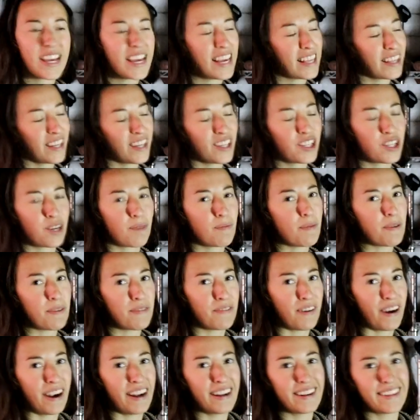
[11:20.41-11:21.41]
They should be
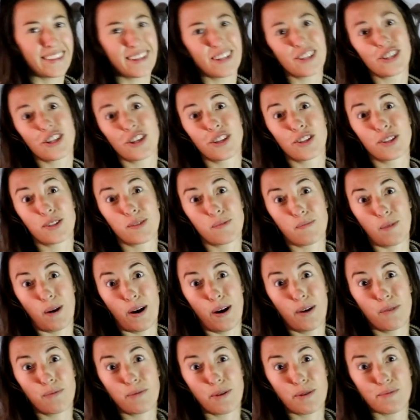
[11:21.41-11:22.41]
fine and they shouldn't
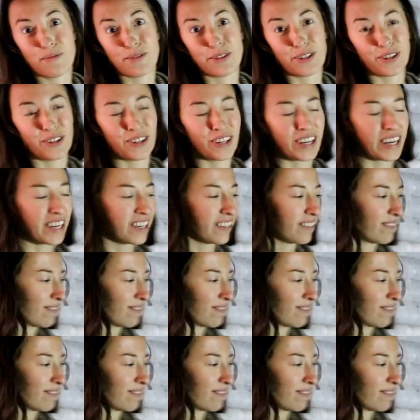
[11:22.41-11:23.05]
sprout prematurely.